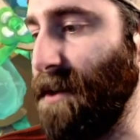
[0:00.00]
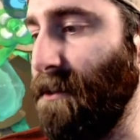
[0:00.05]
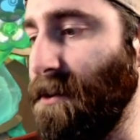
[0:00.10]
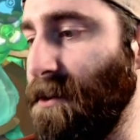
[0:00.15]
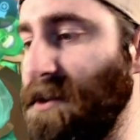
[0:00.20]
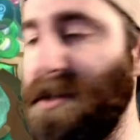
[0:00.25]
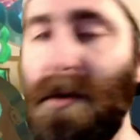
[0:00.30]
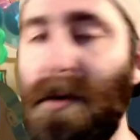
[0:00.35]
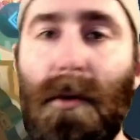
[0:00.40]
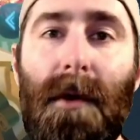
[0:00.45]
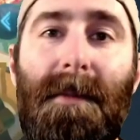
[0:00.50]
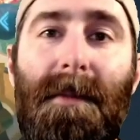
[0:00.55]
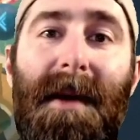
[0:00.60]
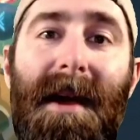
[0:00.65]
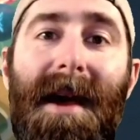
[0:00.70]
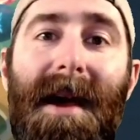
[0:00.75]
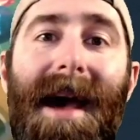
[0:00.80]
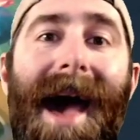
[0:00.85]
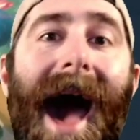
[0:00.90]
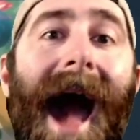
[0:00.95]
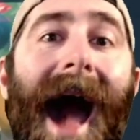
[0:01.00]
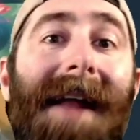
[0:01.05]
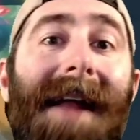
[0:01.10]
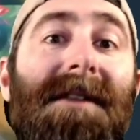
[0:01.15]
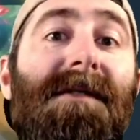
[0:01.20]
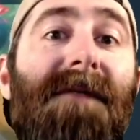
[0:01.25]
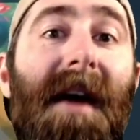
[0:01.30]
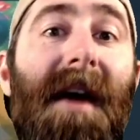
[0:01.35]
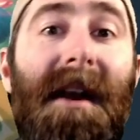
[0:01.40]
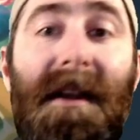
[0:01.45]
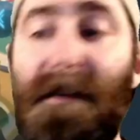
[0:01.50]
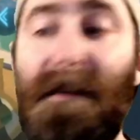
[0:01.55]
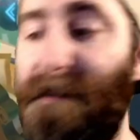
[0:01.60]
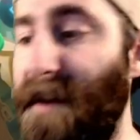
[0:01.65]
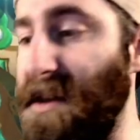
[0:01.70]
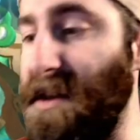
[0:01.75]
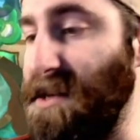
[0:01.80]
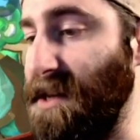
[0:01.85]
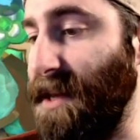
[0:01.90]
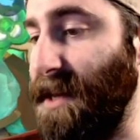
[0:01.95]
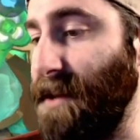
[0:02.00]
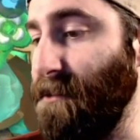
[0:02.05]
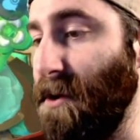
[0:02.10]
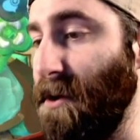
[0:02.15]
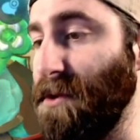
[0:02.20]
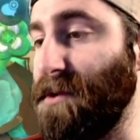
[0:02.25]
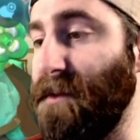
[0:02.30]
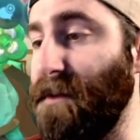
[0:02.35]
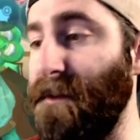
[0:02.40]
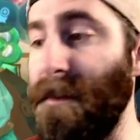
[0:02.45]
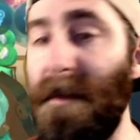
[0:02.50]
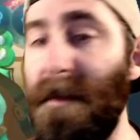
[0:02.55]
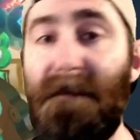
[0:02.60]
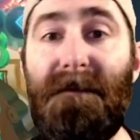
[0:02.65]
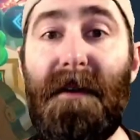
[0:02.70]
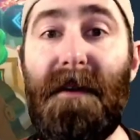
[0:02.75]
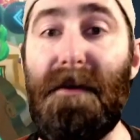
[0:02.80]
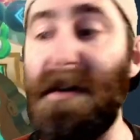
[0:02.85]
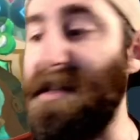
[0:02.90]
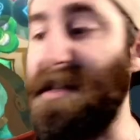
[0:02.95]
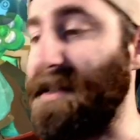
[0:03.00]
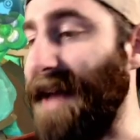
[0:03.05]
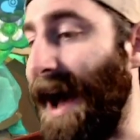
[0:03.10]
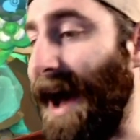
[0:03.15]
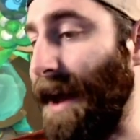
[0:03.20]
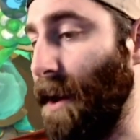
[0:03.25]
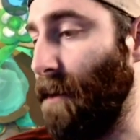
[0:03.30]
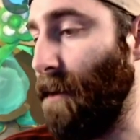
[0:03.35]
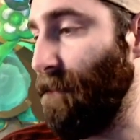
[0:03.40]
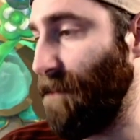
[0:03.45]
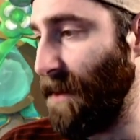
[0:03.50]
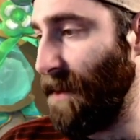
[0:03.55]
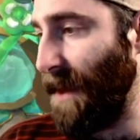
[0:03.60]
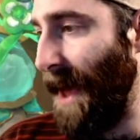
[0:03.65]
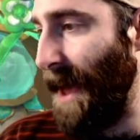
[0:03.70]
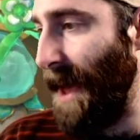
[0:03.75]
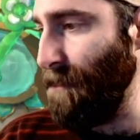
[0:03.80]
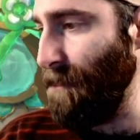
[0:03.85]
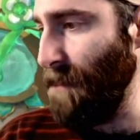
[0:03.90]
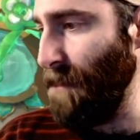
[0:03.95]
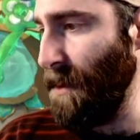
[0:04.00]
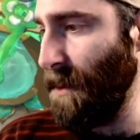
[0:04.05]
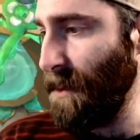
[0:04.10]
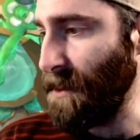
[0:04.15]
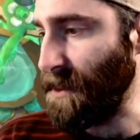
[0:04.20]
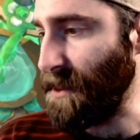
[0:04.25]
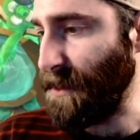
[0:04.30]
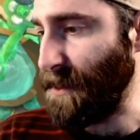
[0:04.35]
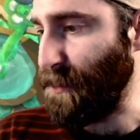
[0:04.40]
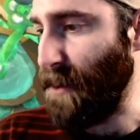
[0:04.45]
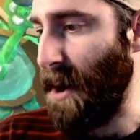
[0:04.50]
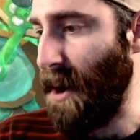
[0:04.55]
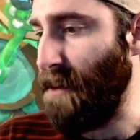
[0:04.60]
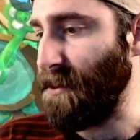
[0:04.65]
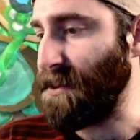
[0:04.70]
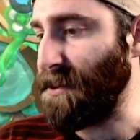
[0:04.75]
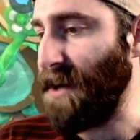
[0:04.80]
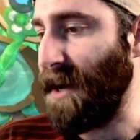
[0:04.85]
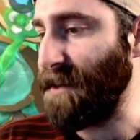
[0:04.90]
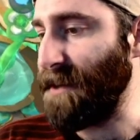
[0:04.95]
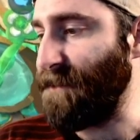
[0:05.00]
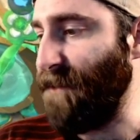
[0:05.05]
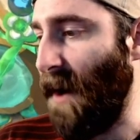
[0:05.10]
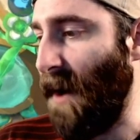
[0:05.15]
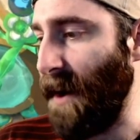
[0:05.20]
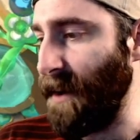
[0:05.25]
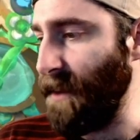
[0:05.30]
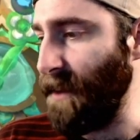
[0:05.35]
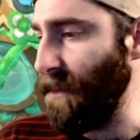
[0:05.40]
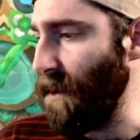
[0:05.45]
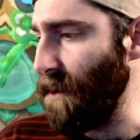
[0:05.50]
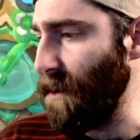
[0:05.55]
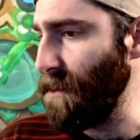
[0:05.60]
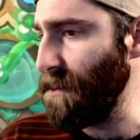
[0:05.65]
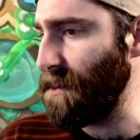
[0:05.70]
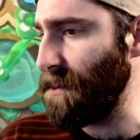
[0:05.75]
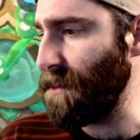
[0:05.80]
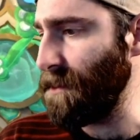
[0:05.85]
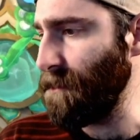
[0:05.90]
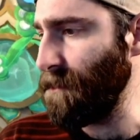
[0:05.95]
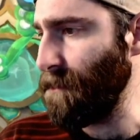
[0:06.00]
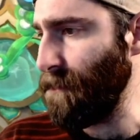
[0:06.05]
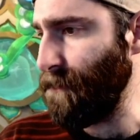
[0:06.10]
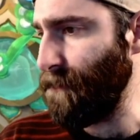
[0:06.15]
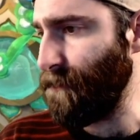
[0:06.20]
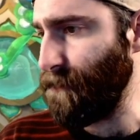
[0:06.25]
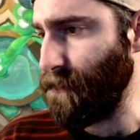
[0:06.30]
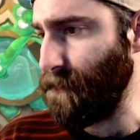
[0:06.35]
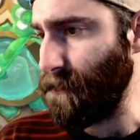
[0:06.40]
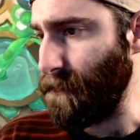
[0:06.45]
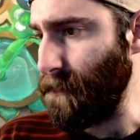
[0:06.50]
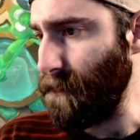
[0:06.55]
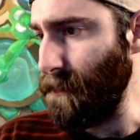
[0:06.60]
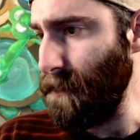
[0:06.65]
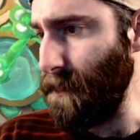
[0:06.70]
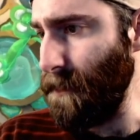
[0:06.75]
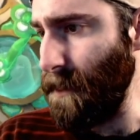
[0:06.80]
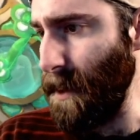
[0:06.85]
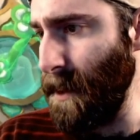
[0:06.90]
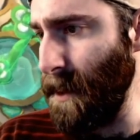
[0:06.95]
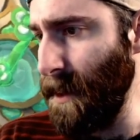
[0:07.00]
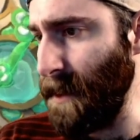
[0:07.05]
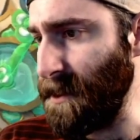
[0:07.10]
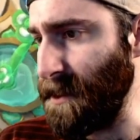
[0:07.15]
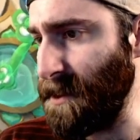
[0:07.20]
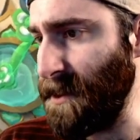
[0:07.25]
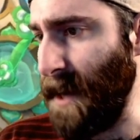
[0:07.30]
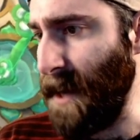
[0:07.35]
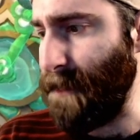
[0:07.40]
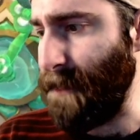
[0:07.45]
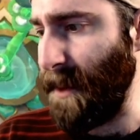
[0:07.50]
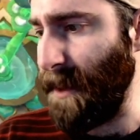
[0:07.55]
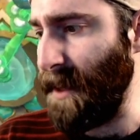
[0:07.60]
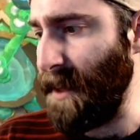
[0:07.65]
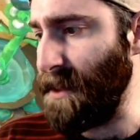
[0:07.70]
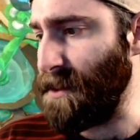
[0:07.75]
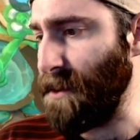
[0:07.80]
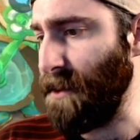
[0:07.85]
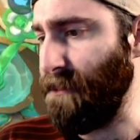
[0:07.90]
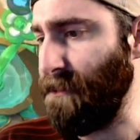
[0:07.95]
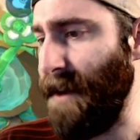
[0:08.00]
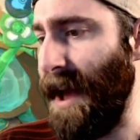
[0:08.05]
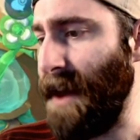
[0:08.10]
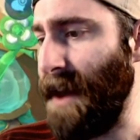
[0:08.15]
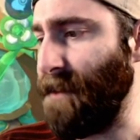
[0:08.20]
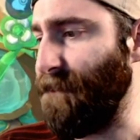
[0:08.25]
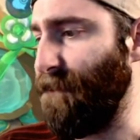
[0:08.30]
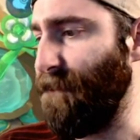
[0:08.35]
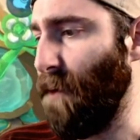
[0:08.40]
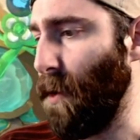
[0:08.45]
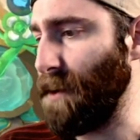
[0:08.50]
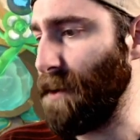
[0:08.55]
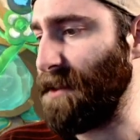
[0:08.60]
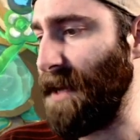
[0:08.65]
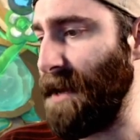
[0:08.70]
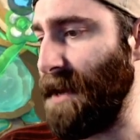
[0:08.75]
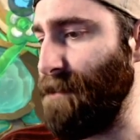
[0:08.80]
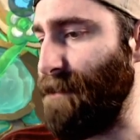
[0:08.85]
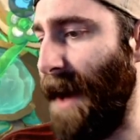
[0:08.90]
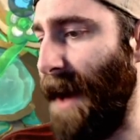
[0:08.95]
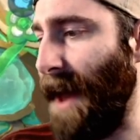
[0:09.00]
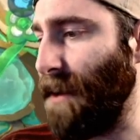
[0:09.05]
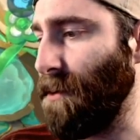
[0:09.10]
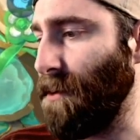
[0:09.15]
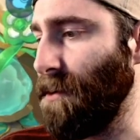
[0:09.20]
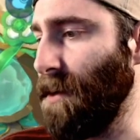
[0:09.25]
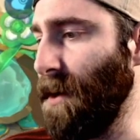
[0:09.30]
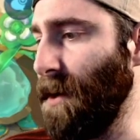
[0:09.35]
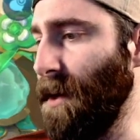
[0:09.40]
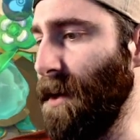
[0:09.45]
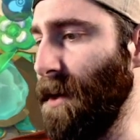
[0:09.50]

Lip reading: heroes. So you want to be activating your featured heroes from the very start of the game to prioritize finding those. Let's jump into the round 14 battle.